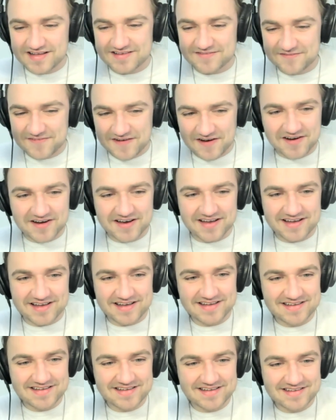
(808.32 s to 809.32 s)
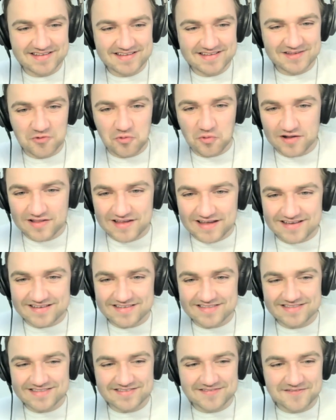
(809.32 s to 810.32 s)
very. You want to
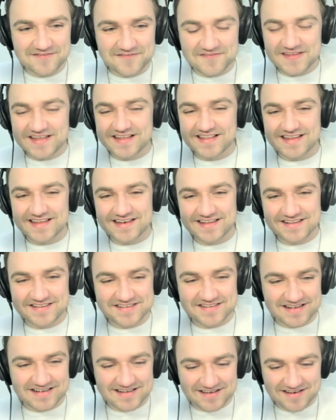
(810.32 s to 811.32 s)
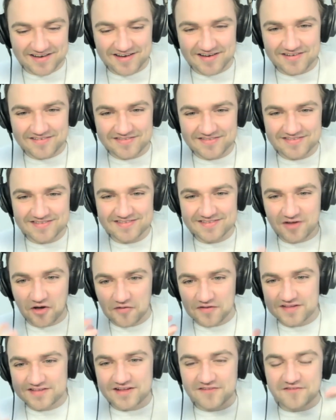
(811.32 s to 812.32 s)
like feel it. It's like all
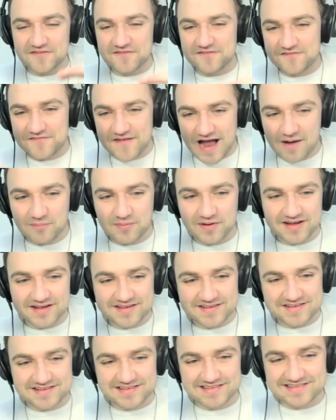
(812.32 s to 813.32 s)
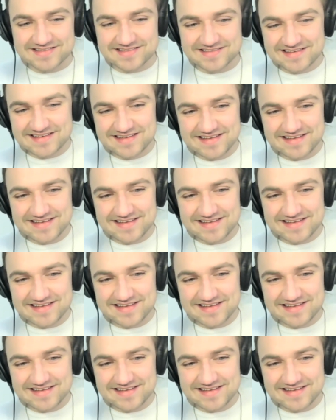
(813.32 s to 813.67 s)
these different fabrics and